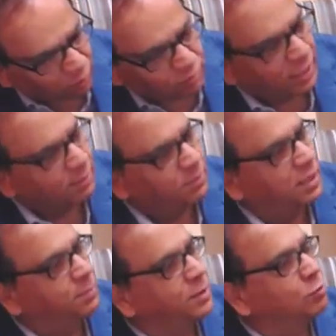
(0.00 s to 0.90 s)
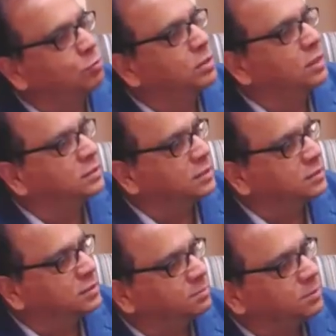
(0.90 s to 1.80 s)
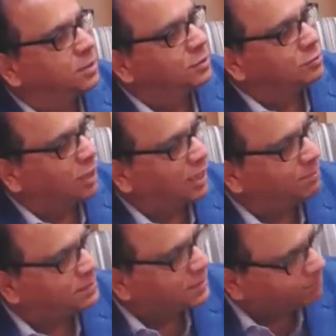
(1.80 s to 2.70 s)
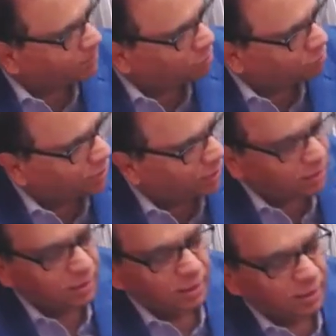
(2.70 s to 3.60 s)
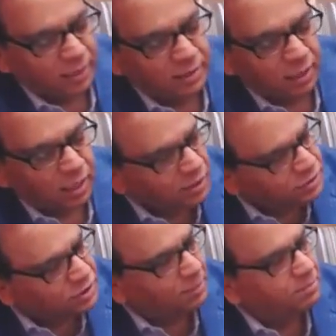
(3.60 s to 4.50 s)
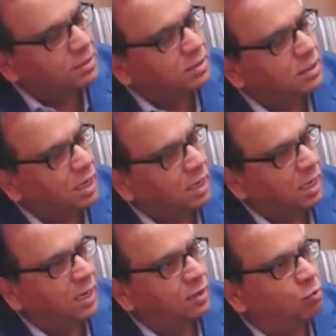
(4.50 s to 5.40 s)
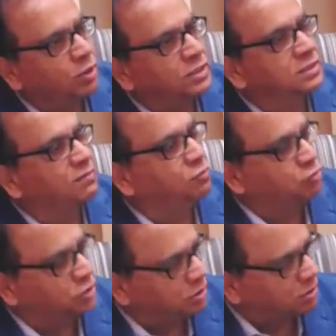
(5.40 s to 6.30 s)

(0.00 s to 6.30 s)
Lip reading: that became a good relationship. So I have a chapter on that. And the last chapter I had, what is the future?